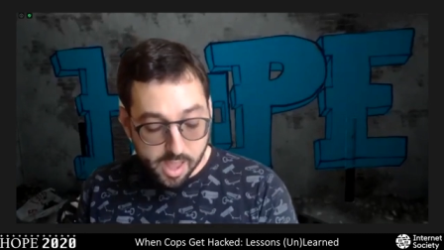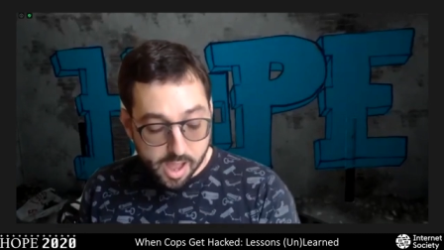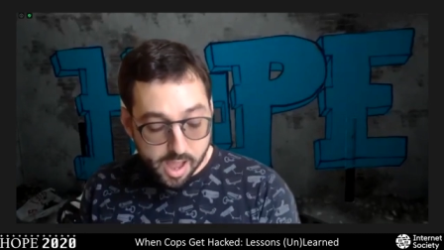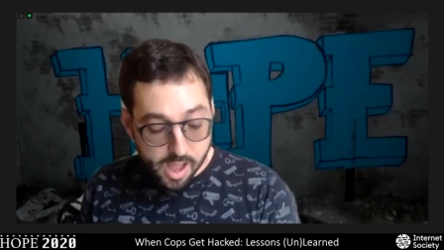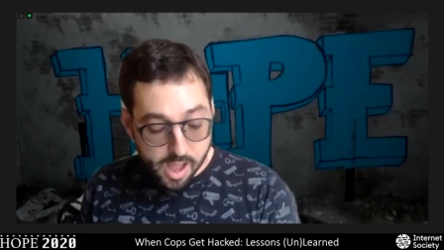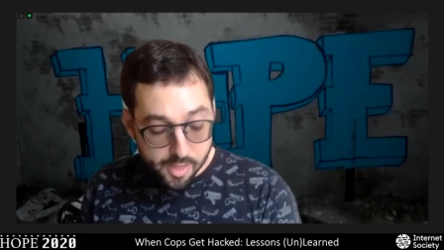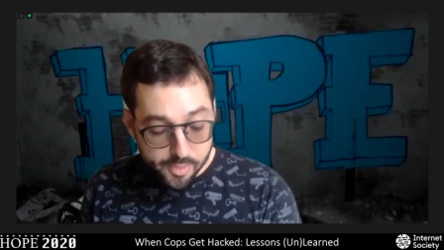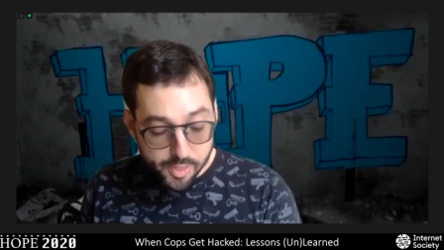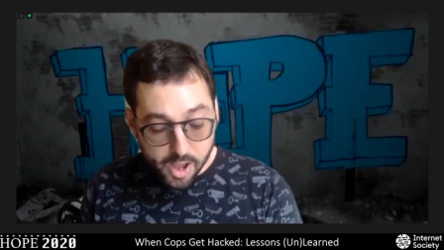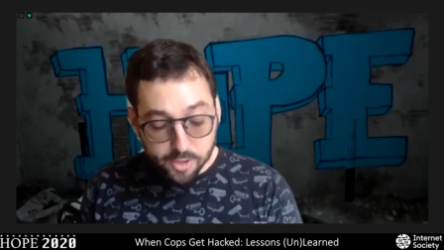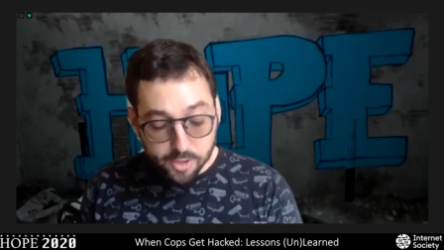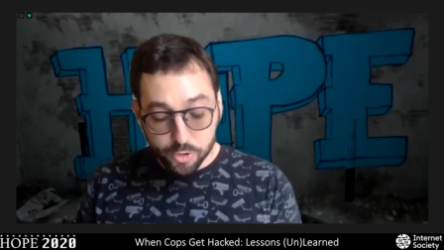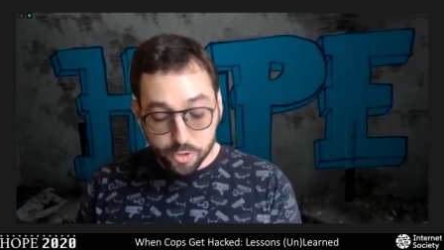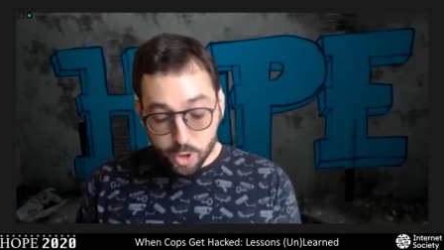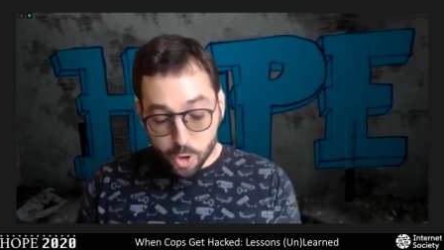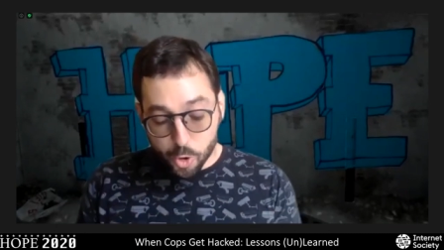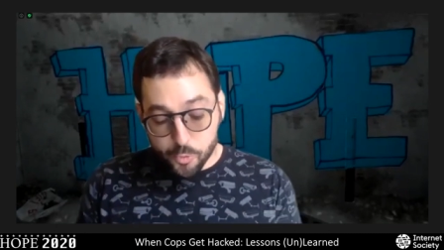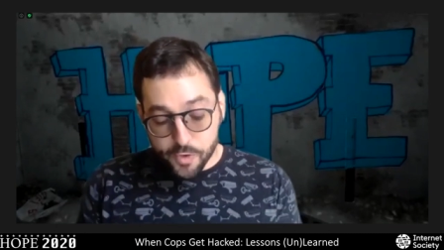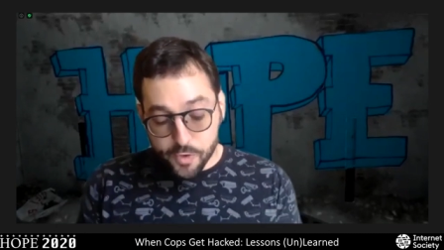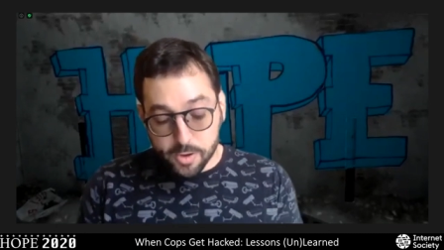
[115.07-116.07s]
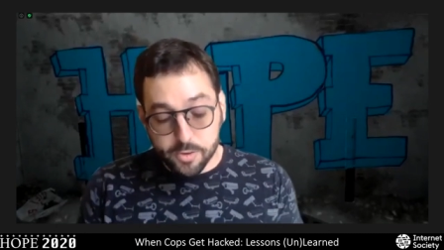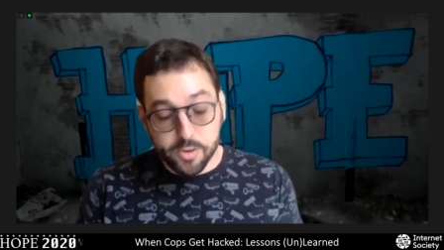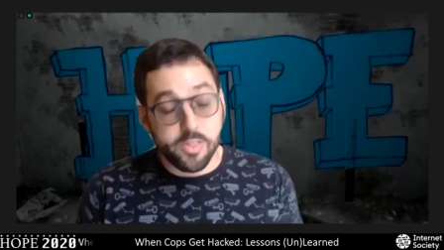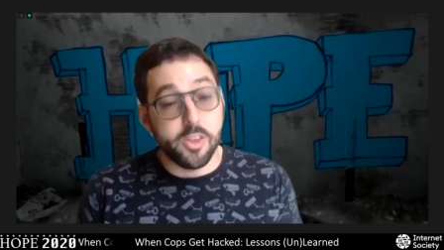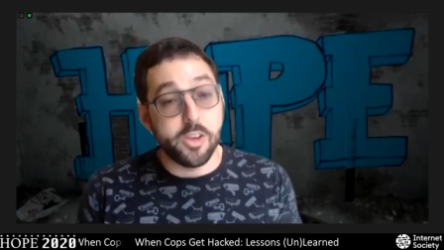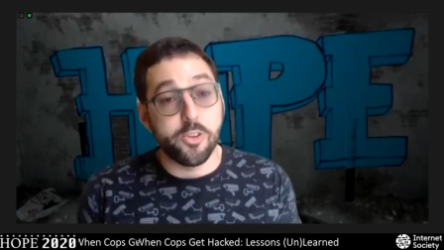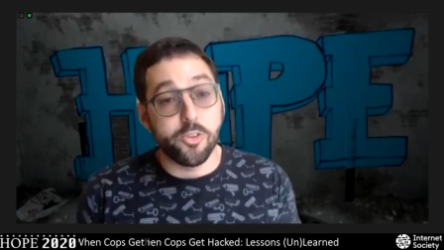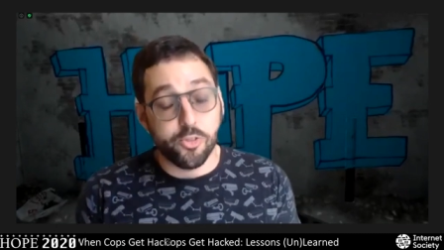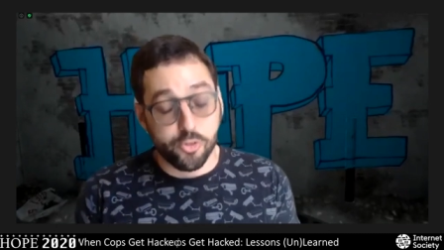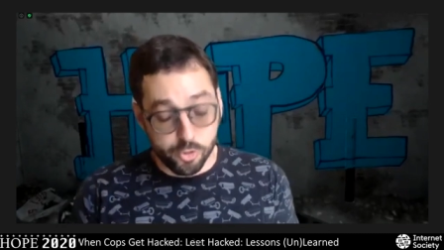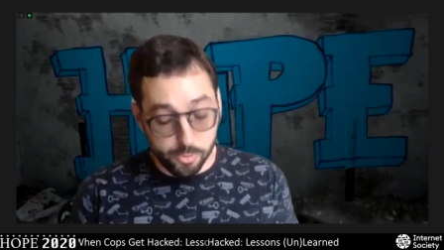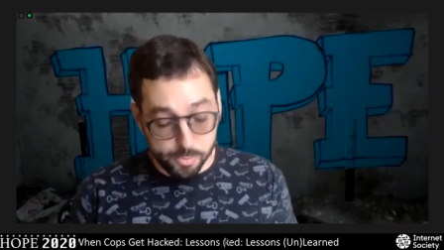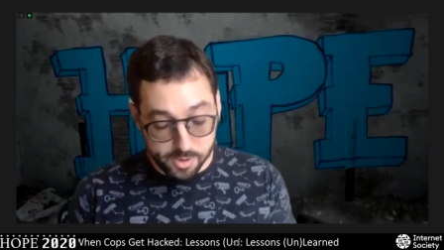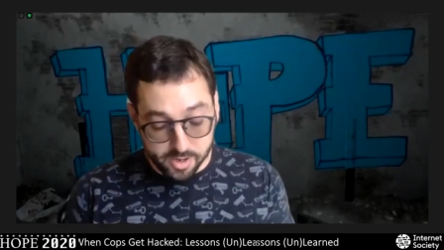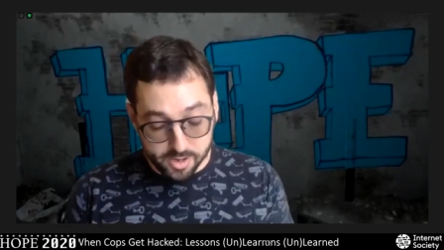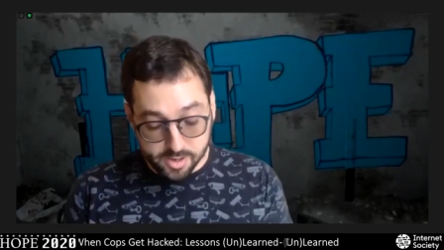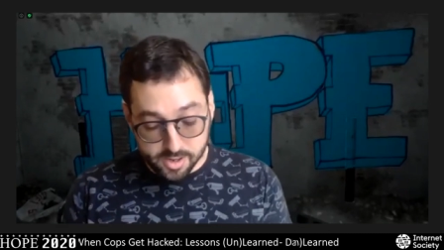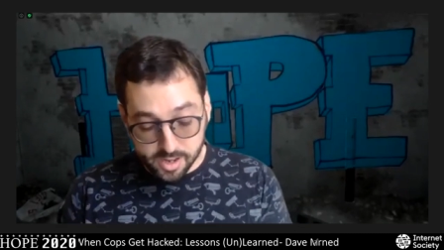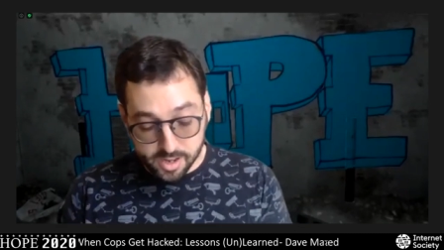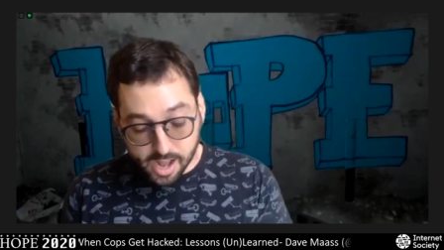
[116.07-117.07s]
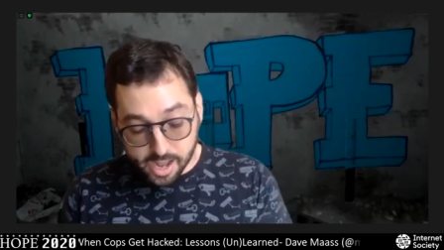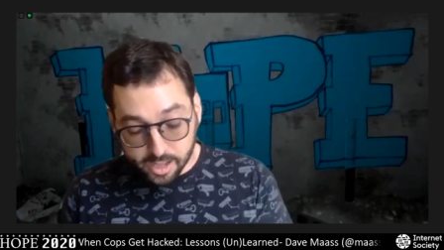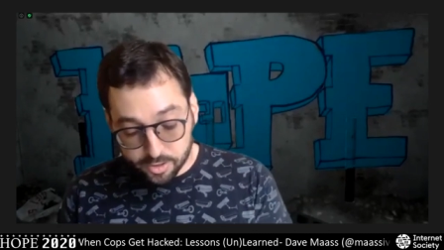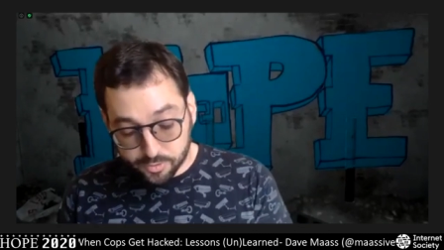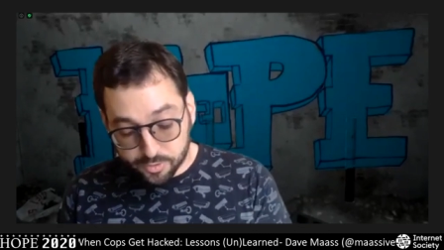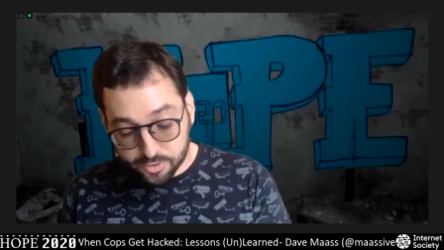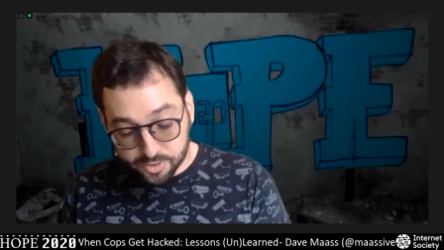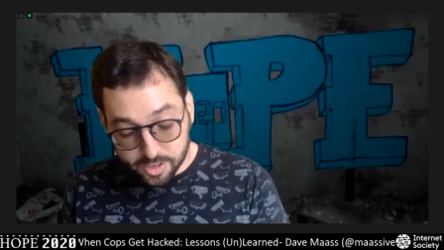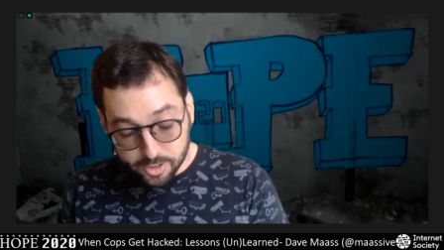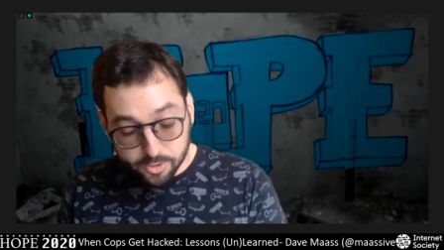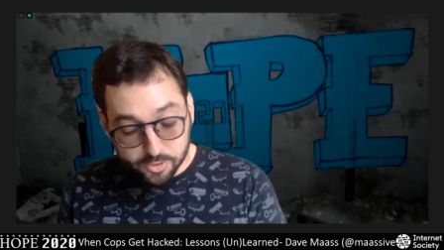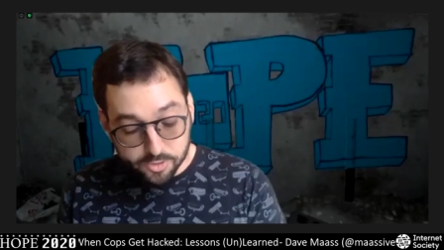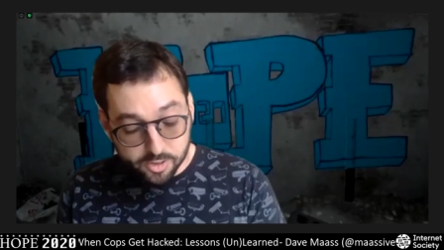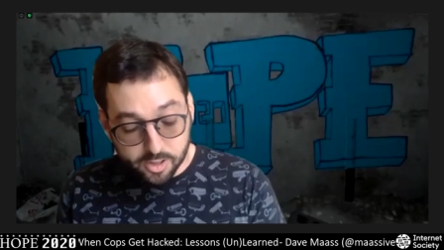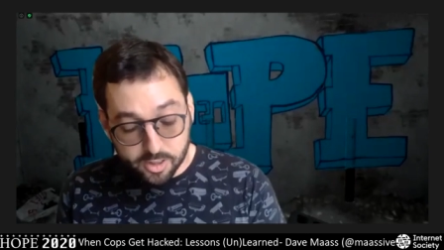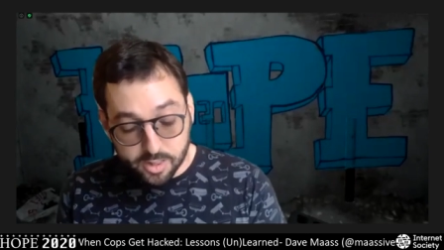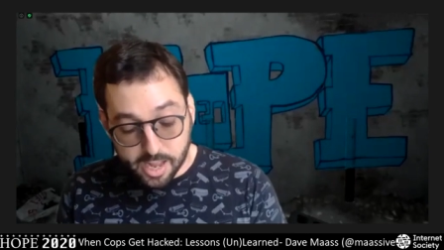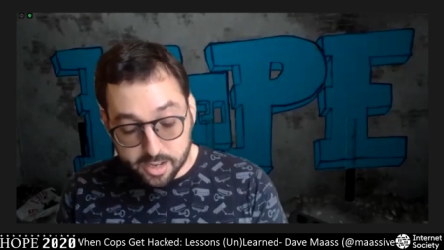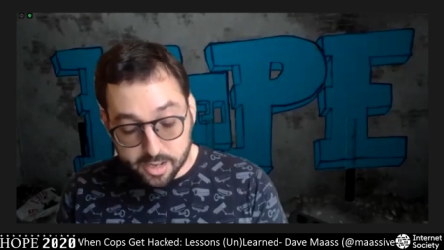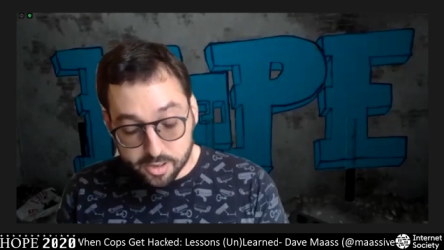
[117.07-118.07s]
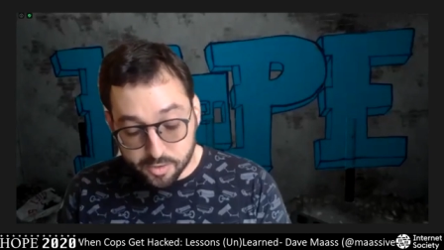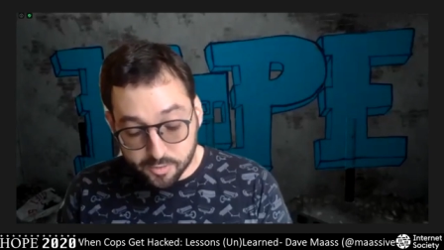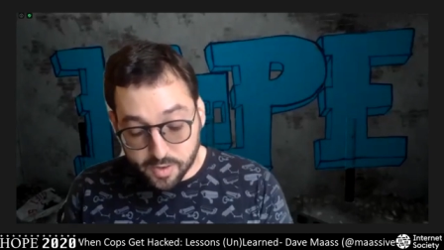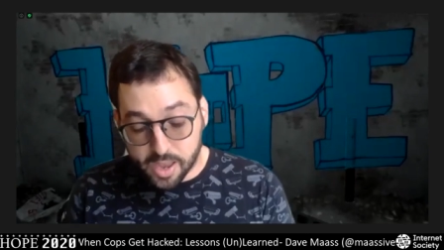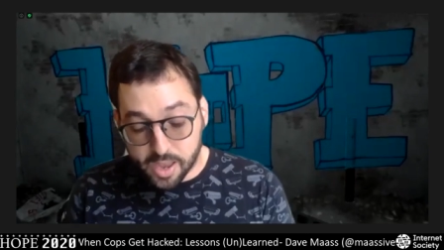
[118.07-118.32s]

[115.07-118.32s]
Uh, they also co-founded the Distributed Denial of Secrets Collective